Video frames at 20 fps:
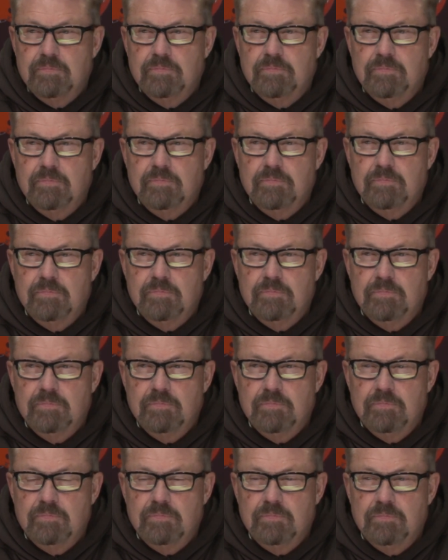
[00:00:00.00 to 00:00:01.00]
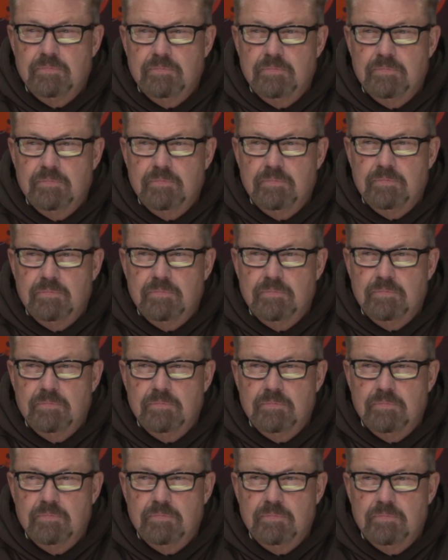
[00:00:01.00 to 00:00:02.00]
Lindsay, uh, what are you
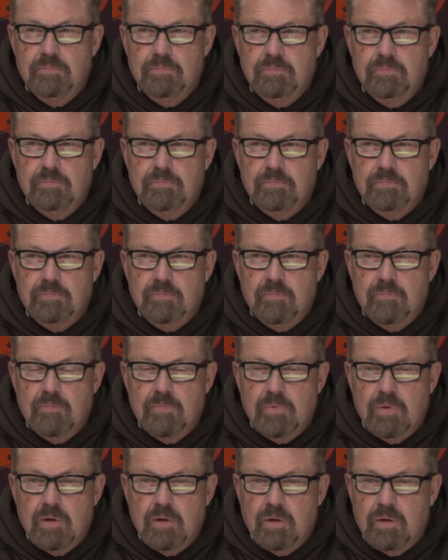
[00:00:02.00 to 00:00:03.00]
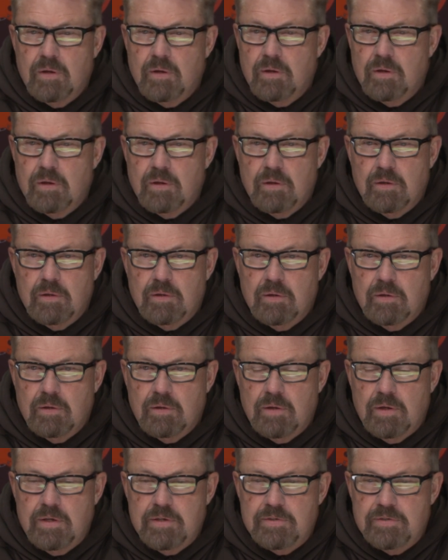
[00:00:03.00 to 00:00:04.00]
seeing that's made him so successful as a rookie?
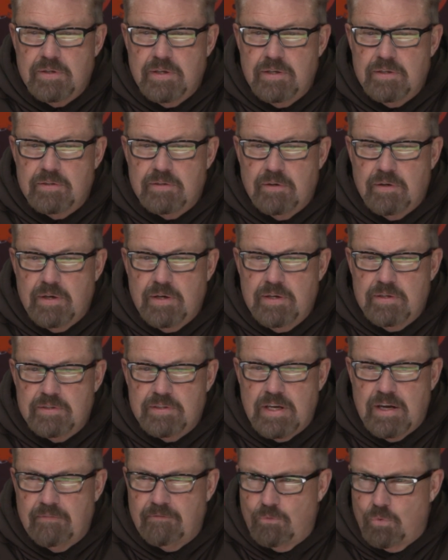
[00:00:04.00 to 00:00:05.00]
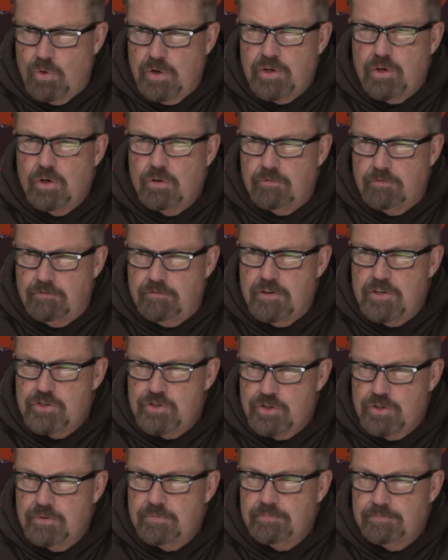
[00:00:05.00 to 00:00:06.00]
He's, he's, he's got really good
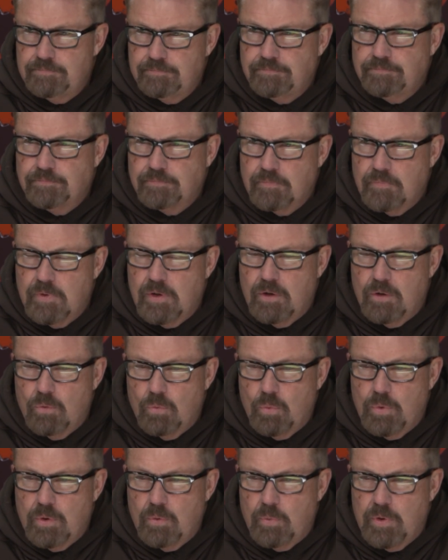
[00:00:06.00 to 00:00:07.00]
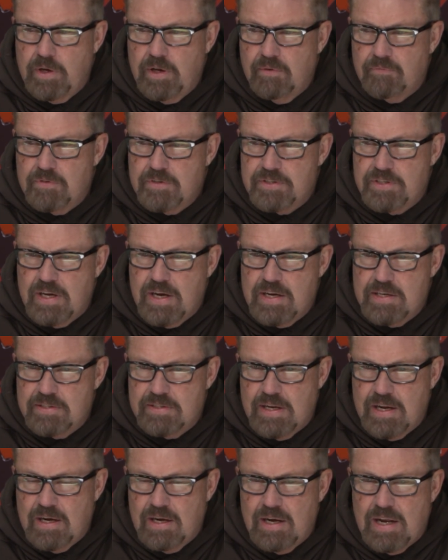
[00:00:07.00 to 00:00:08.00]
vision. You know, we emphasized
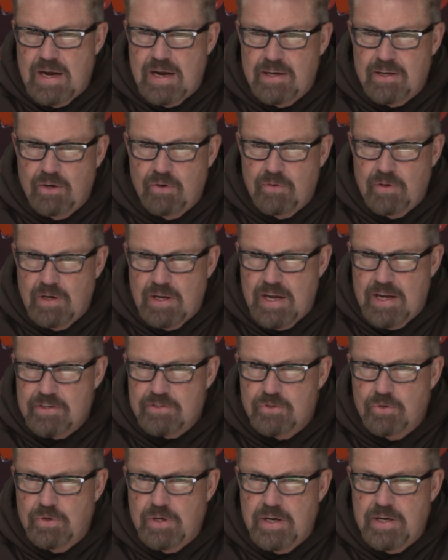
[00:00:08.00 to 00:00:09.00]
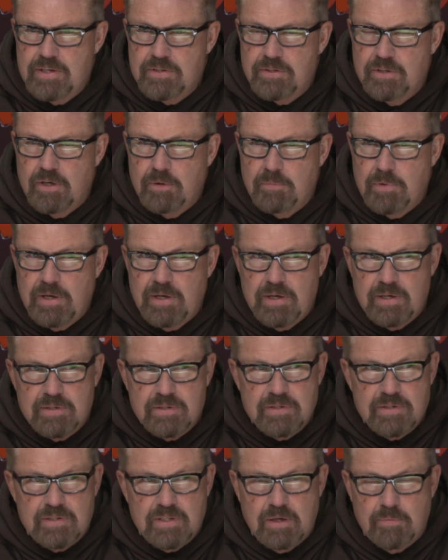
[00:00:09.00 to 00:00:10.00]
that a lot here the last two days in the
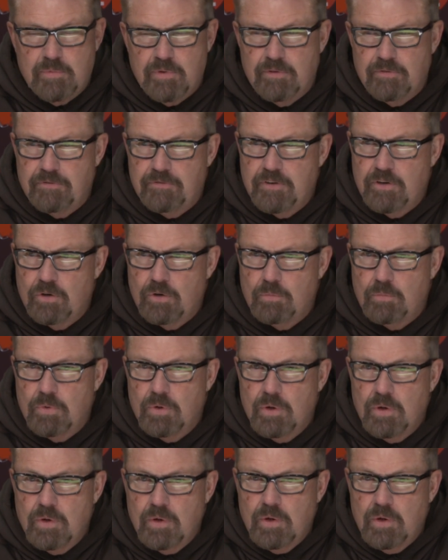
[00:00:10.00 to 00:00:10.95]
meetings and some of the film